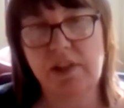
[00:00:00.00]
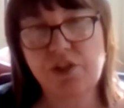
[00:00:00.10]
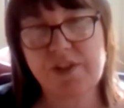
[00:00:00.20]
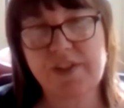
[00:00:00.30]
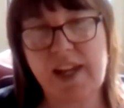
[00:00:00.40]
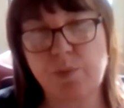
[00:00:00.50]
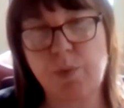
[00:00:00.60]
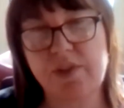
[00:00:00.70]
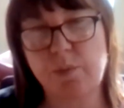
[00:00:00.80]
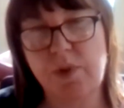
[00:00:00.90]
It just gets
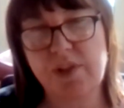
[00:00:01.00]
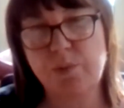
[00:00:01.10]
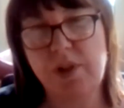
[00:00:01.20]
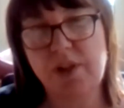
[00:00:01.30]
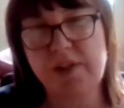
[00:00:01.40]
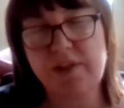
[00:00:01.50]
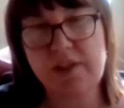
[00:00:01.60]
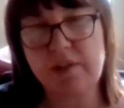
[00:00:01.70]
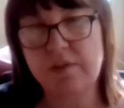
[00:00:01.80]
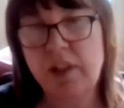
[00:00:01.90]
worse and worse and worse
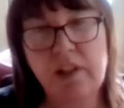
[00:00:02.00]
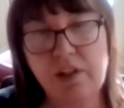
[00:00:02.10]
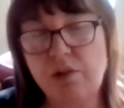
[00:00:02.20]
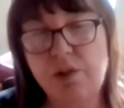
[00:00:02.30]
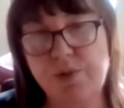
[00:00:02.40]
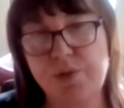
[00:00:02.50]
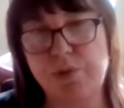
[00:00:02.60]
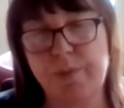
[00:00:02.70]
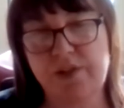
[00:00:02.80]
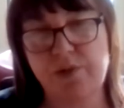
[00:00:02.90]
until you lose all
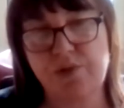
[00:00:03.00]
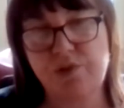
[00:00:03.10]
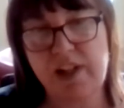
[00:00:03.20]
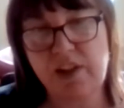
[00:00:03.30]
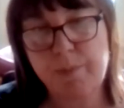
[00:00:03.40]
muscle strength.